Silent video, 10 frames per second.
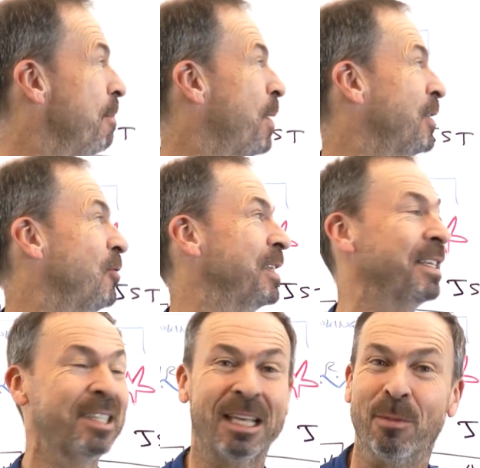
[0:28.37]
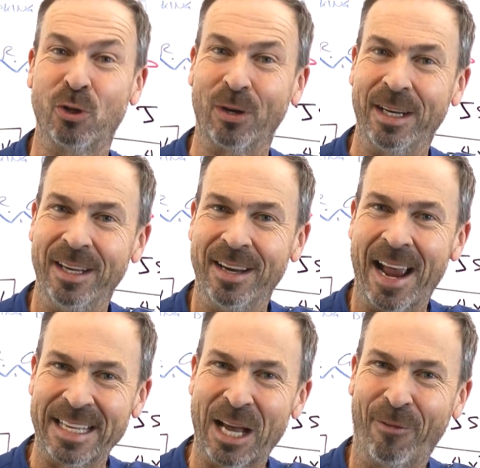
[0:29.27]
by using symmetry
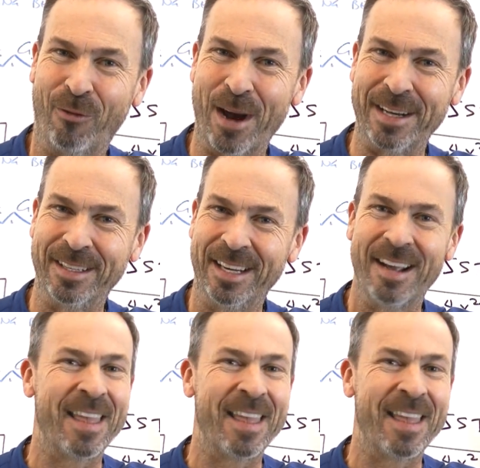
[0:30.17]
as our friend.